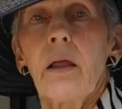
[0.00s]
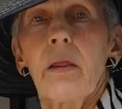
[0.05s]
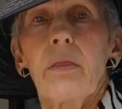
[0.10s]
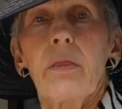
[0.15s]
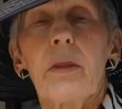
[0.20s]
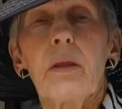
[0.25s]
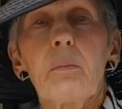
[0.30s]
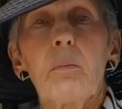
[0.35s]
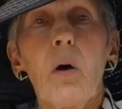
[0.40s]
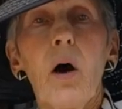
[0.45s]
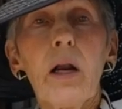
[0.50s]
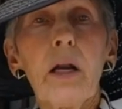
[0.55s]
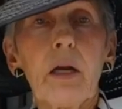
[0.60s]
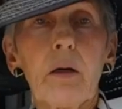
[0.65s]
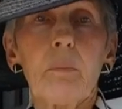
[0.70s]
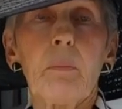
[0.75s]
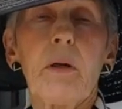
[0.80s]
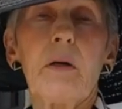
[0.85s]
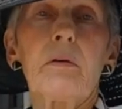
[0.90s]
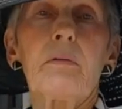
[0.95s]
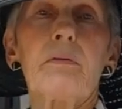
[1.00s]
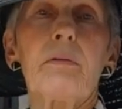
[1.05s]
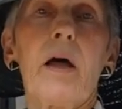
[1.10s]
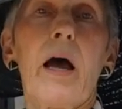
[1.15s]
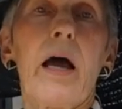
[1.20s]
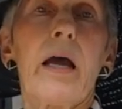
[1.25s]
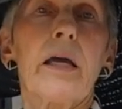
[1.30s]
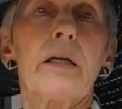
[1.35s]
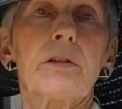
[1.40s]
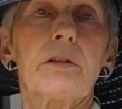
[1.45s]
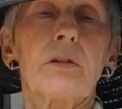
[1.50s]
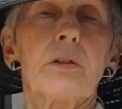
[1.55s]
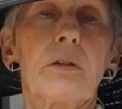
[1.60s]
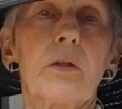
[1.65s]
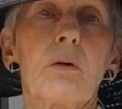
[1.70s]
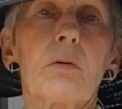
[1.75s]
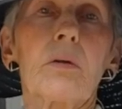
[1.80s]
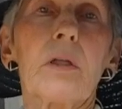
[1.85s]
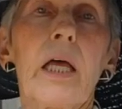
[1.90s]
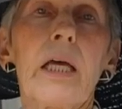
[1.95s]
The monarch butterfly, as you
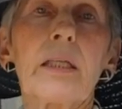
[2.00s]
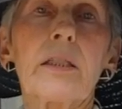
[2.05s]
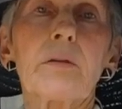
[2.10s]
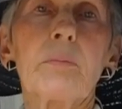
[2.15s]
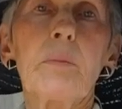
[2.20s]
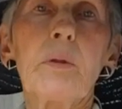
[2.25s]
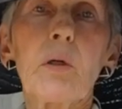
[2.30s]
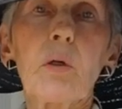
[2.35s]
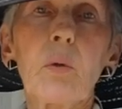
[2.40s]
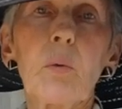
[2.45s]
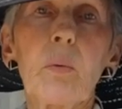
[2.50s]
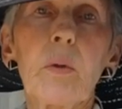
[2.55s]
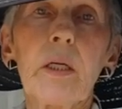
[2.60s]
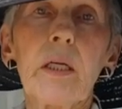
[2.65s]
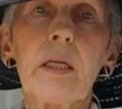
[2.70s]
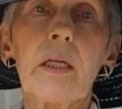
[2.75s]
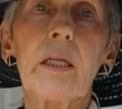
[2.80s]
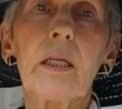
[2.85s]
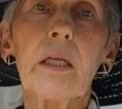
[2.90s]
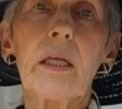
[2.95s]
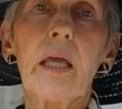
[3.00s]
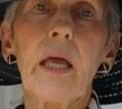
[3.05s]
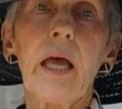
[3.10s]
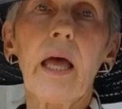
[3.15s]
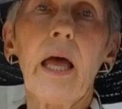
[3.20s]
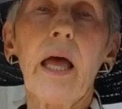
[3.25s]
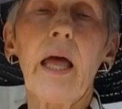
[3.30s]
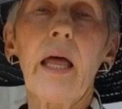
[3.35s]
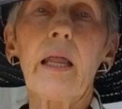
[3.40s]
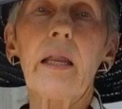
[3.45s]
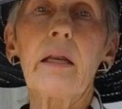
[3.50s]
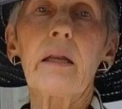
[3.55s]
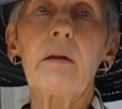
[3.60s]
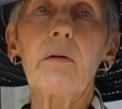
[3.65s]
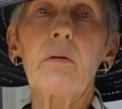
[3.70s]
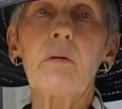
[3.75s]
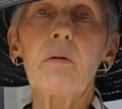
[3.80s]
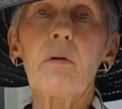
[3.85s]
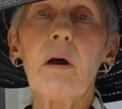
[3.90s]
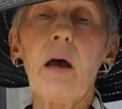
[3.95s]
know, likes milkweed,
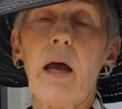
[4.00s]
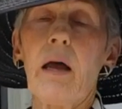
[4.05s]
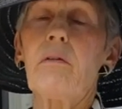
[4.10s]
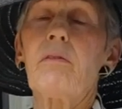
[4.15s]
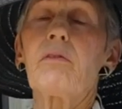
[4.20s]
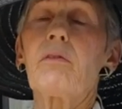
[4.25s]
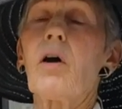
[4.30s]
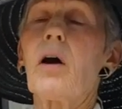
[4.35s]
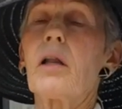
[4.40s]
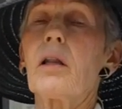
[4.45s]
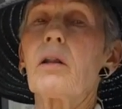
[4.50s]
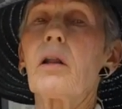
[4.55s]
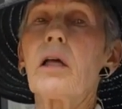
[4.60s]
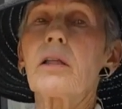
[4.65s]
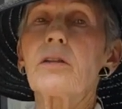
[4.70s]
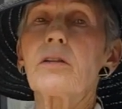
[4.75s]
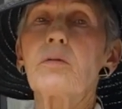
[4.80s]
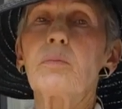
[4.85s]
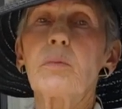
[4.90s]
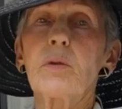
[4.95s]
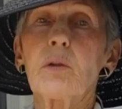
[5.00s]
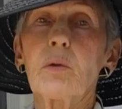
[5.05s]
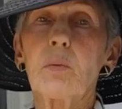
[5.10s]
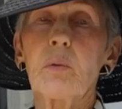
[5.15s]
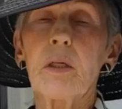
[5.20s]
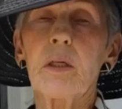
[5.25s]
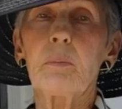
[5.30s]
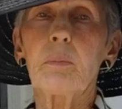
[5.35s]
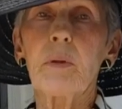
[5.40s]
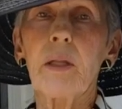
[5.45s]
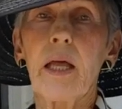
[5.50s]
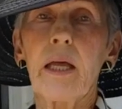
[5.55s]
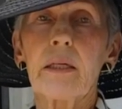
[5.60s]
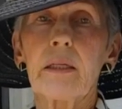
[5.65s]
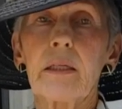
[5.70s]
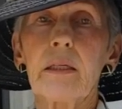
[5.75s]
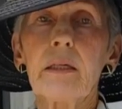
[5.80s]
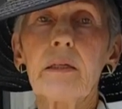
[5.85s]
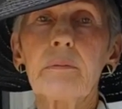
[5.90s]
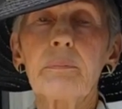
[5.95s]
and I've got lots of milkweed
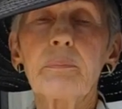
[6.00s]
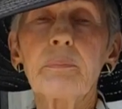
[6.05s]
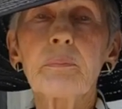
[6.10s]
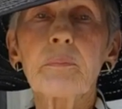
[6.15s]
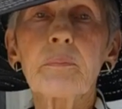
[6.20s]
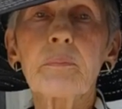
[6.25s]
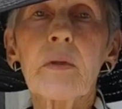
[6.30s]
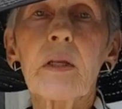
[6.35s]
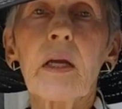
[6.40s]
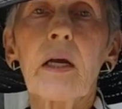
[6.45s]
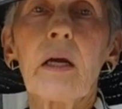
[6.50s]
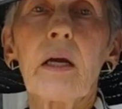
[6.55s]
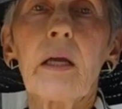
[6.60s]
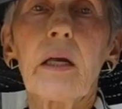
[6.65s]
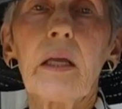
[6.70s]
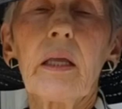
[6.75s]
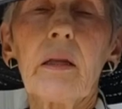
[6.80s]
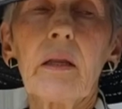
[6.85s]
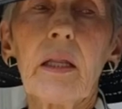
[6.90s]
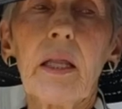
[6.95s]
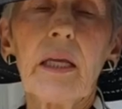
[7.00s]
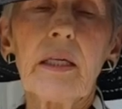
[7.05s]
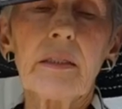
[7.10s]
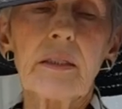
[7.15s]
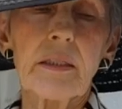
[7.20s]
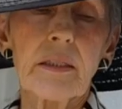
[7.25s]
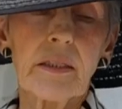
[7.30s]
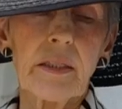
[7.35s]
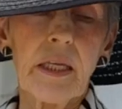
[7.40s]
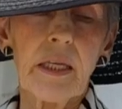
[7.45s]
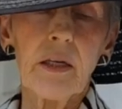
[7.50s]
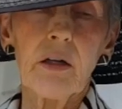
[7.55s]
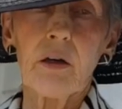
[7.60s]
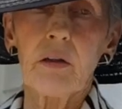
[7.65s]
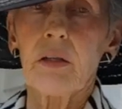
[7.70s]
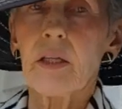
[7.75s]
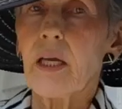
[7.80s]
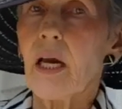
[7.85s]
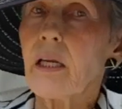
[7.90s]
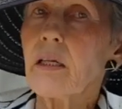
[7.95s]
planted. It lays its egg
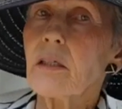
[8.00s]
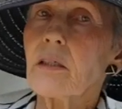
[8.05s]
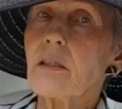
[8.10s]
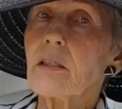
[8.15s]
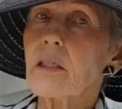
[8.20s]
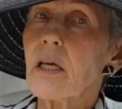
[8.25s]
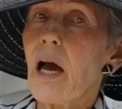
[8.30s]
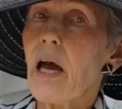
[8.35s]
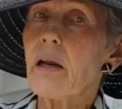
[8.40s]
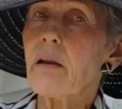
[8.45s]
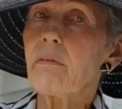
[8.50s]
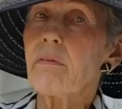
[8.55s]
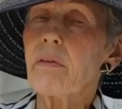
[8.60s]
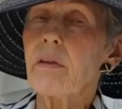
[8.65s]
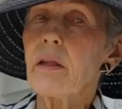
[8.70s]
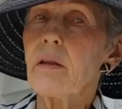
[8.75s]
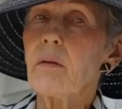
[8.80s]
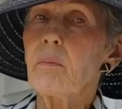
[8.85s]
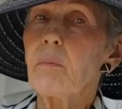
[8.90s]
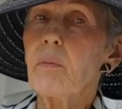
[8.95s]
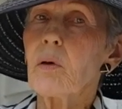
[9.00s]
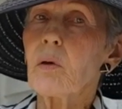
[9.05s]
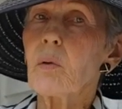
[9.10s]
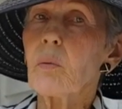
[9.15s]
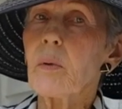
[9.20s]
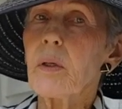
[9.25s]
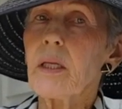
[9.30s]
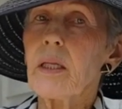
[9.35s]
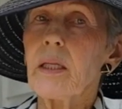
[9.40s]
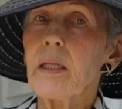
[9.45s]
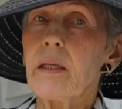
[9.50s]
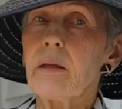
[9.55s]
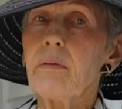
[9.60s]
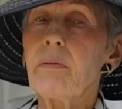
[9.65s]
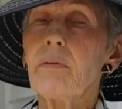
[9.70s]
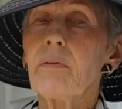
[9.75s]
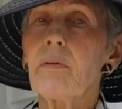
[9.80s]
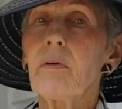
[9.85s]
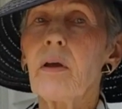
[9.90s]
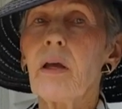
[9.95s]
on the underside of the milkweed leaf,
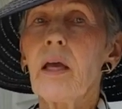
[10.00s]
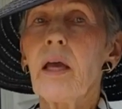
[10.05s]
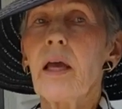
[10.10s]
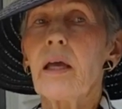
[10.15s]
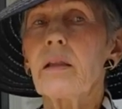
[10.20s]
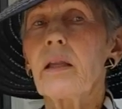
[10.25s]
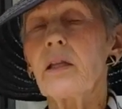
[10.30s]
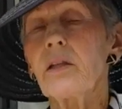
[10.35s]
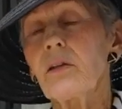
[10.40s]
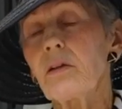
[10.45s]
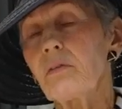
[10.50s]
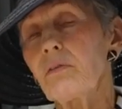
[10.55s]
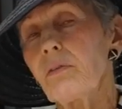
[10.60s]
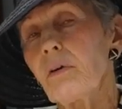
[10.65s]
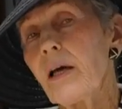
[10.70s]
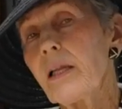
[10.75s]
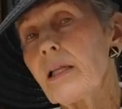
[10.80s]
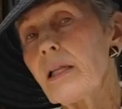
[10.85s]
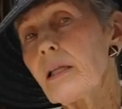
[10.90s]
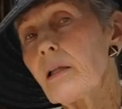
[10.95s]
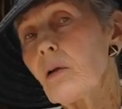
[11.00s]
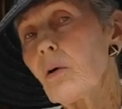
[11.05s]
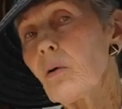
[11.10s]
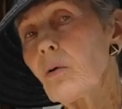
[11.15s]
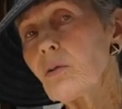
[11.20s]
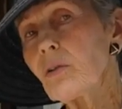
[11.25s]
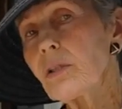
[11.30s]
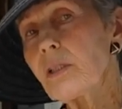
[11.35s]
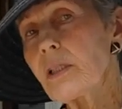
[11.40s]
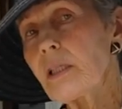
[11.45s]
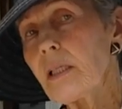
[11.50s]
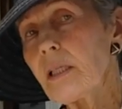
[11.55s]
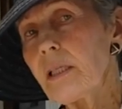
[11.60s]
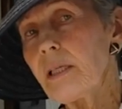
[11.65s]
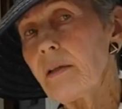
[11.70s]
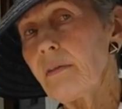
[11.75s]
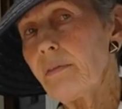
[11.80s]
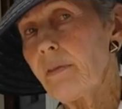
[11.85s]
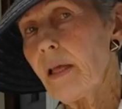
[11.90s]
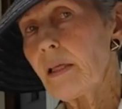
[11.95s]
and you can find little holes in the
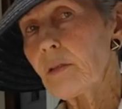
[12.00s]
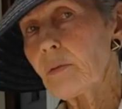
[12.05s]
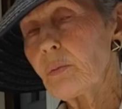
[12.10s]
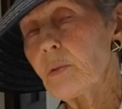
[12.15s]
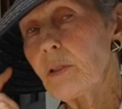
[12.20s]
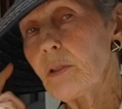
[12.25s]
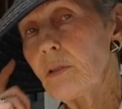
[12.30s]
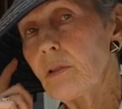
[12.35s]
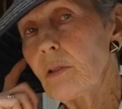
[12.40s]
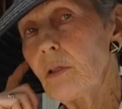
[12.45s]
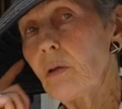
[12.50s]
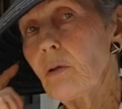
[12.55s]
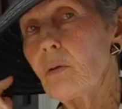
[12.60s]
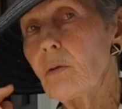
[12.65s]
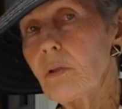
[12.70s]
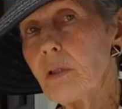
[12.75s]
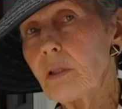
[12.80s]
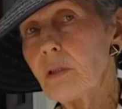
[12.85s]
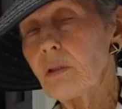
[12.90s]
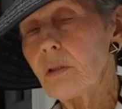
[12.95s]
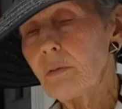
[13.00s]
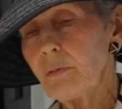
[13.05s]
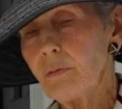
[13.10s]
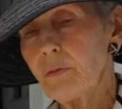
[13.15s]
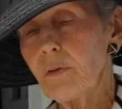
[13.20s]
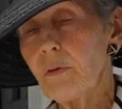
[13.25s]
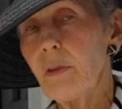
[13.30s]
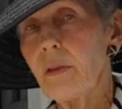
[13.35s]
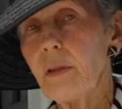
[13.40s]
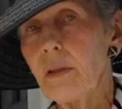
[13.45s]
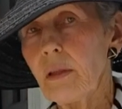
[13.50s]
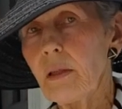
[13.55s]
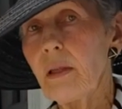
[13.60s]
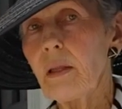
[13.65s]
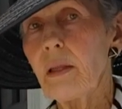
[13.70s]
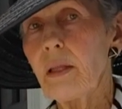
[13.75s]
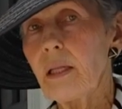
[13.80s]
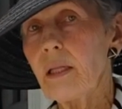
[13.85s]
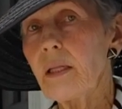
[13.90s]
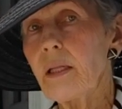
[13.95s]
leaf. That's when you know to look for
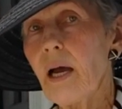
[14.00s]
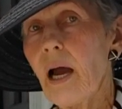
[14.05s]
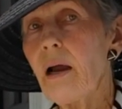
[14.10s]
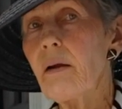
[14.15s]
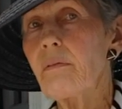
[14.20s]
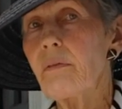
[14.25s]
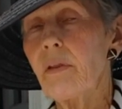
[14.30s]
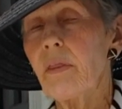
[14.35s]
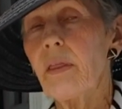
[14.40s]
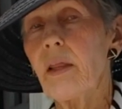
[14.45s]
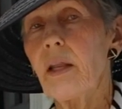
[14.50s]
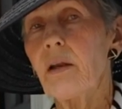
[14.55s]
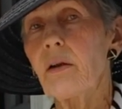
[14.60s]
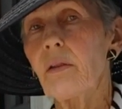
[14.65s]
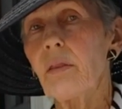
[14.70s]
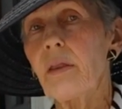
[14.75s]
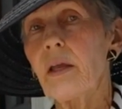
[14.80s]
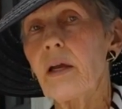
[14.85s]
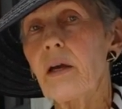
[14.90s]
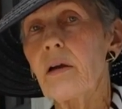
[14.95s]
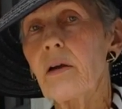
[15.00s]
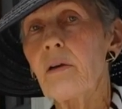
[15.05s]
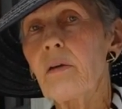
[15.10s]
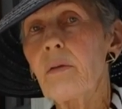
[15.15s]
the larvae that are there.